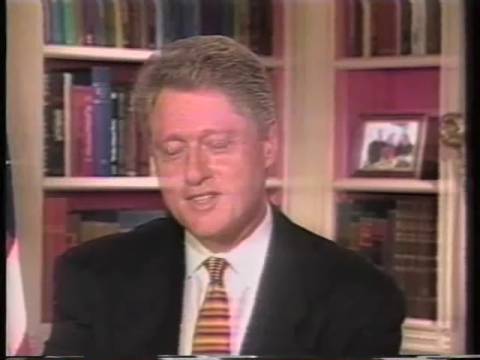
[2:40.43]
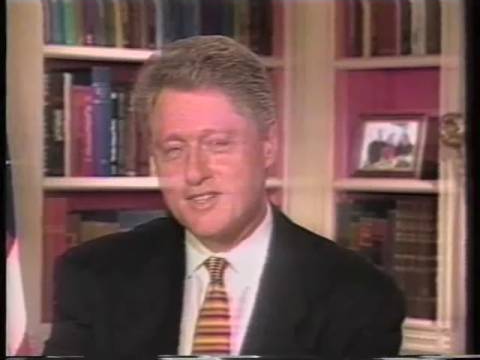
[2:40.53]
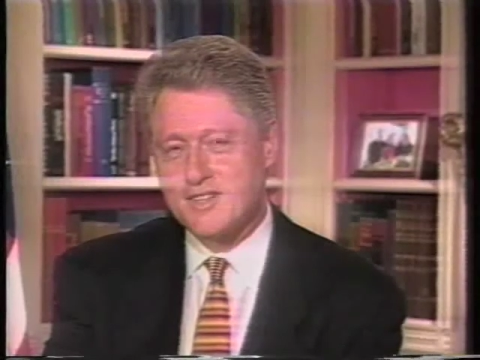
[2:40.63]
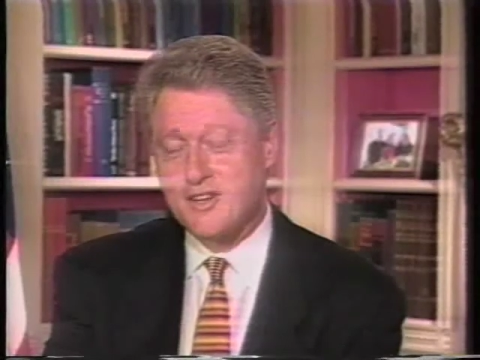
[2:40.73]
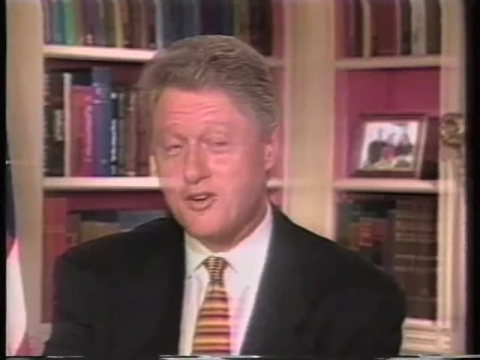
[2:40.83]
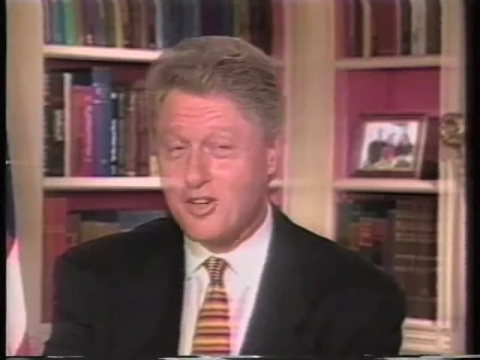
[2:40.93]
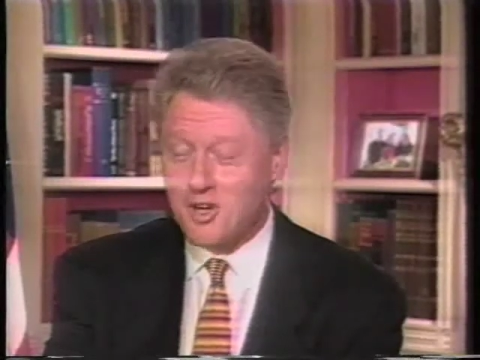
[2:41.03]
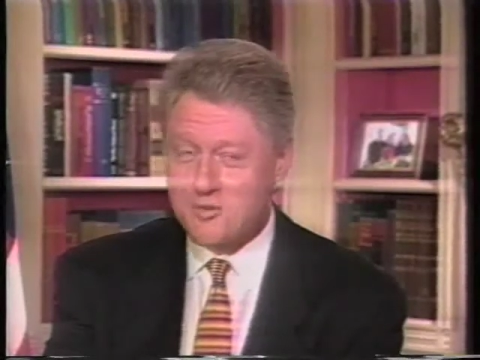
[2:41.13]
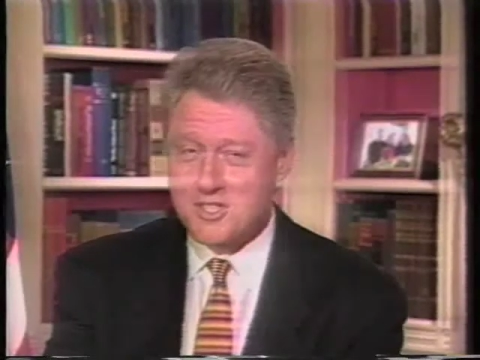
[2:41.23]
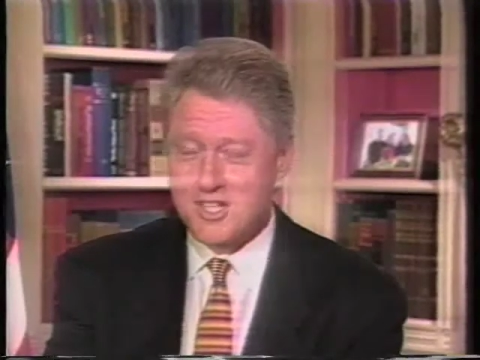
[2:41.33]
that
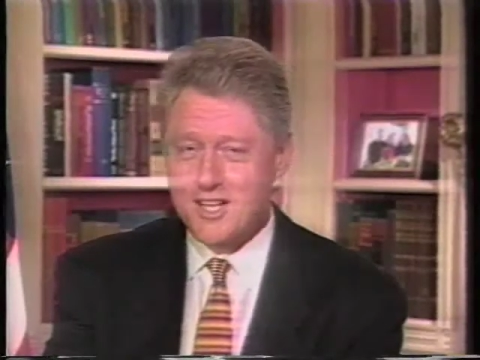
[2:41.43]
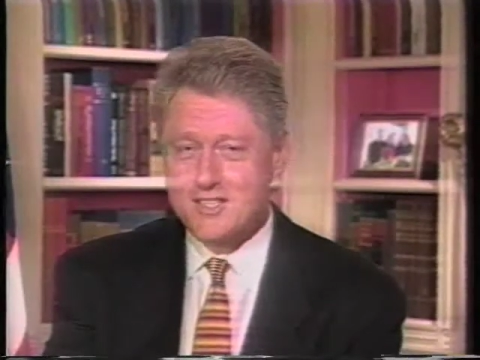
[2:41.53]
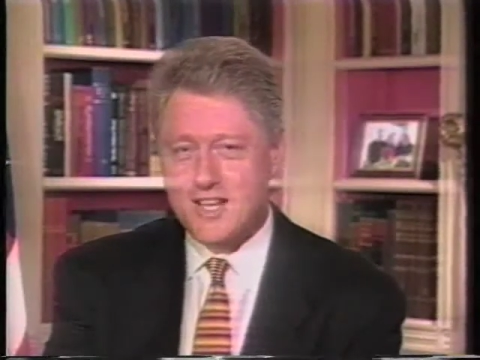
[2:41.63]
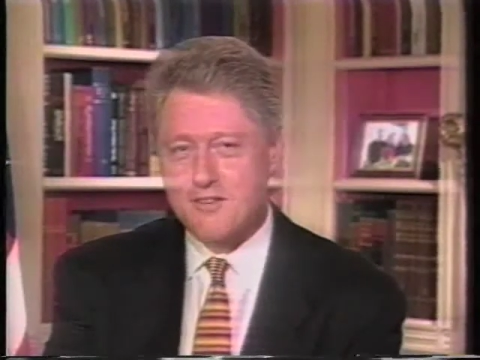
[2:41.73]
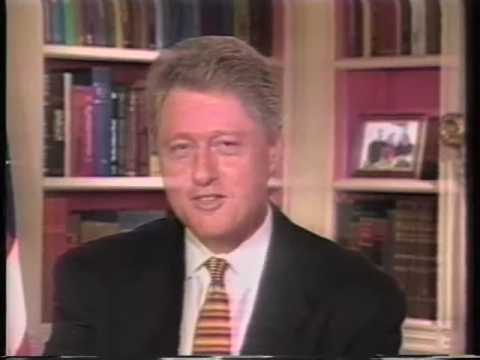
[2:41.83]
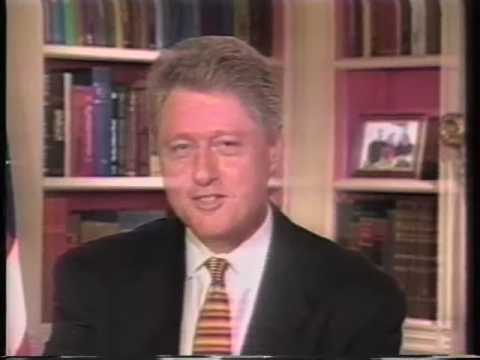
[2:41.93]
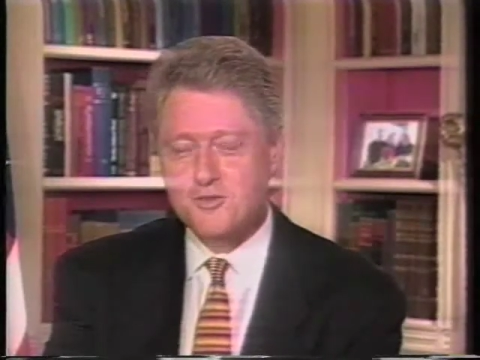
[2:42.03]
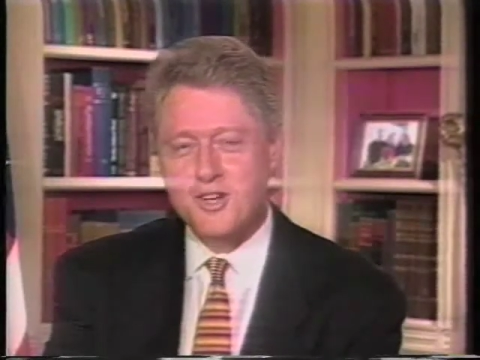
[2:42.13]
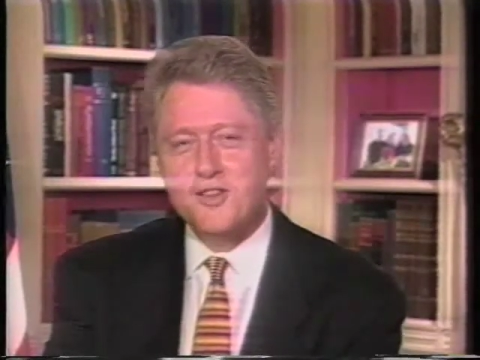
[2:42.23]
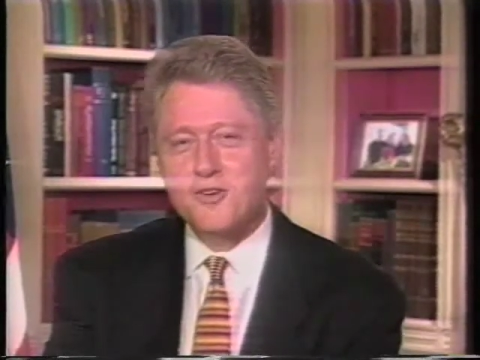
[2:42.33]
Oklahoma State's averaged
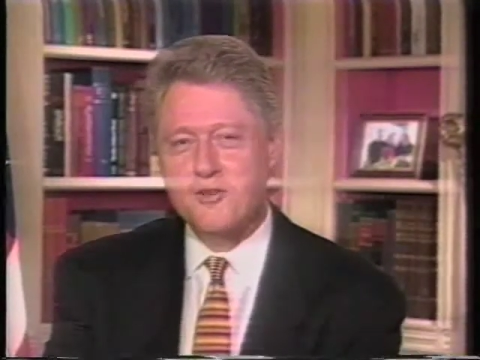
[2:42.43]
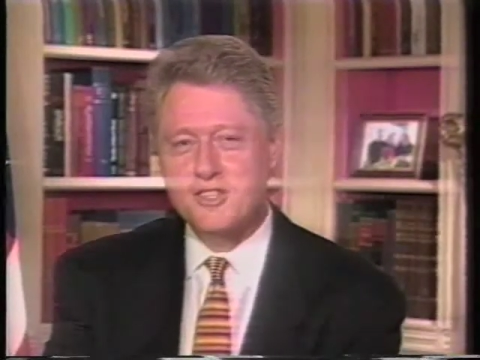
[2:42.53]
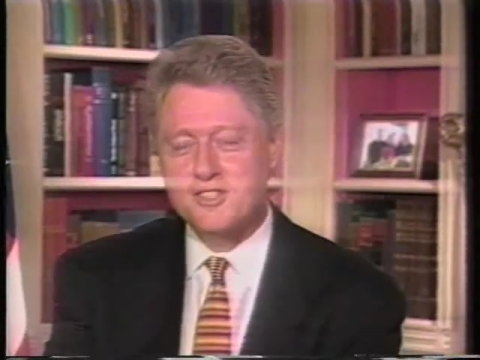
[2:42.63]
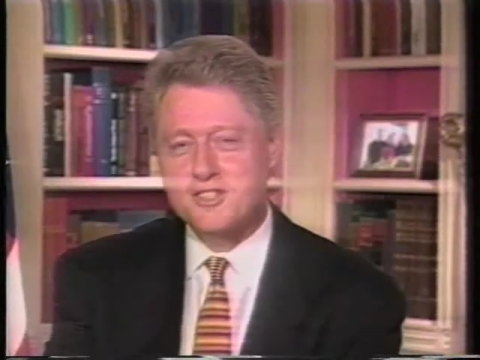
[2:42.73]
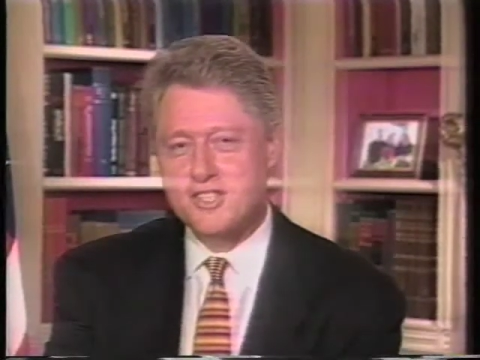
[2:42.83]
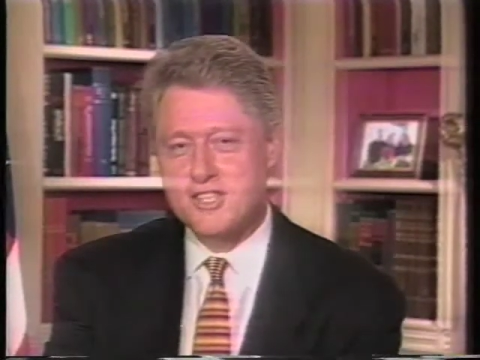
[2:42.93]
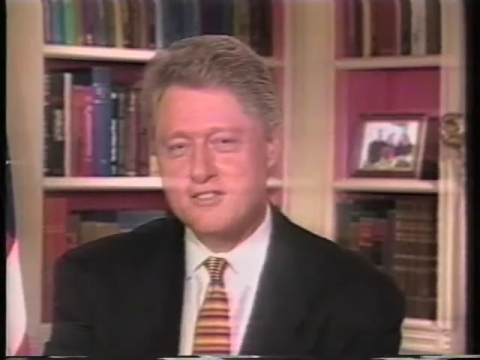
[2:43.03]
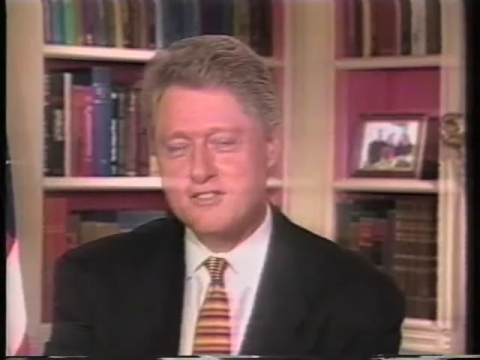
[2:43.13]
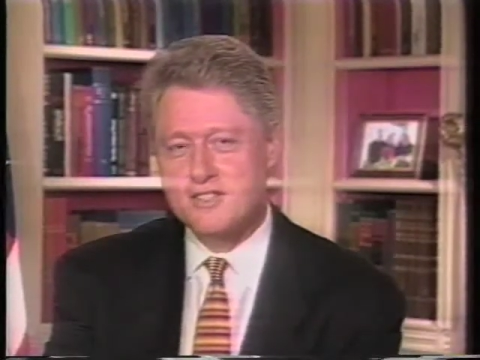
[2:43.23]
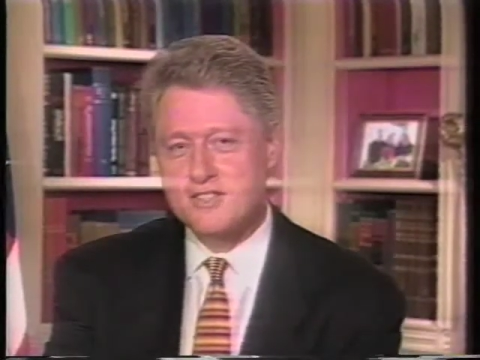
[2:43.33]
23 wins a
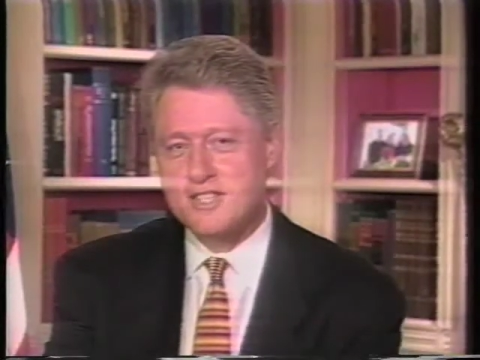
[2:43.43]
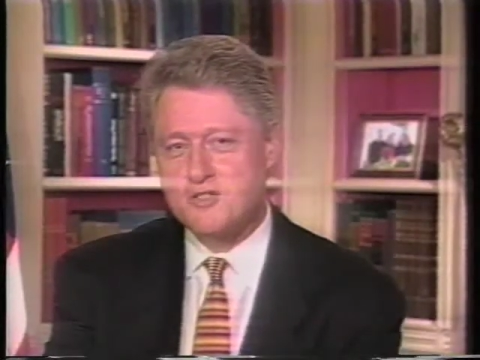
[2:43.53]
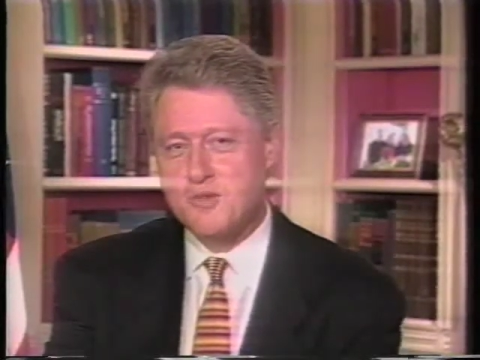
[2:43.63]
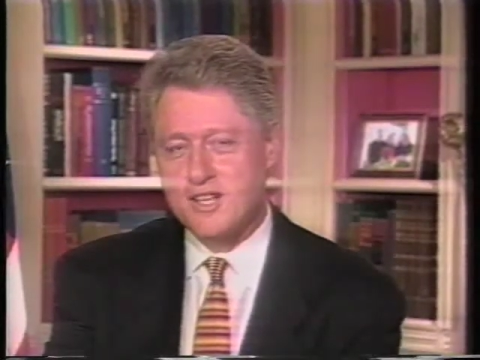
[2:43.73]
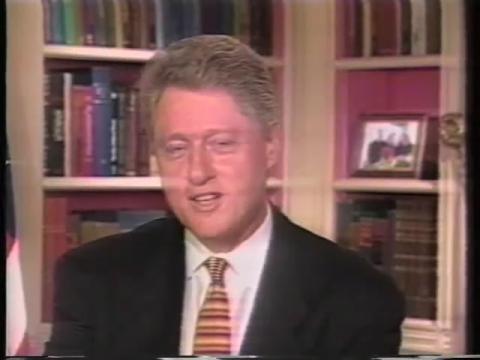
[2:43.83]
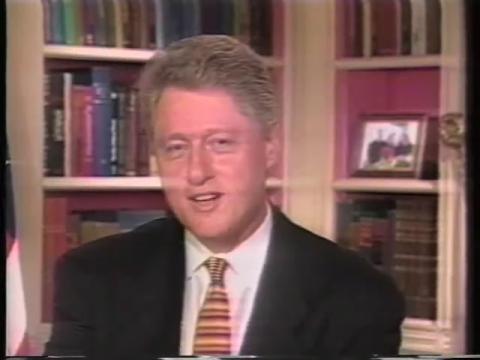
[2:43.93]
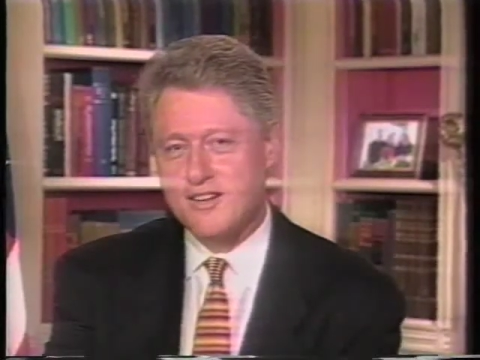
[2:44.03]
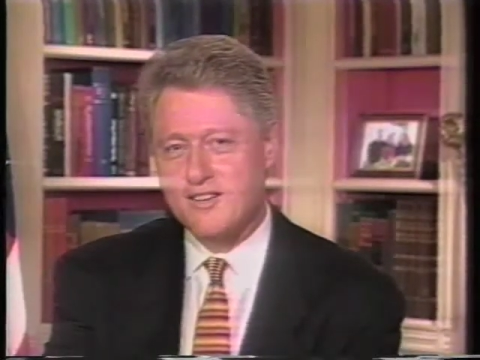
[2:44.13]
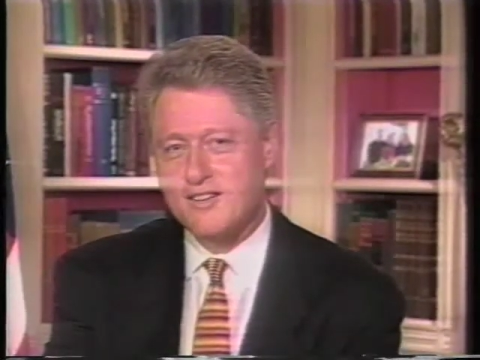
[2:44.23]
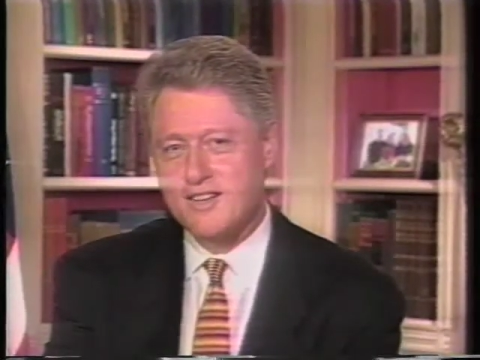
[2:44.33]
season since he's been there
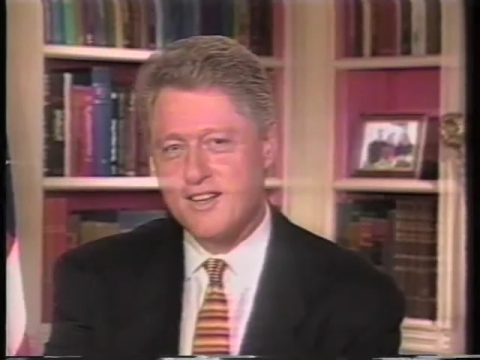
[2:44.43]
and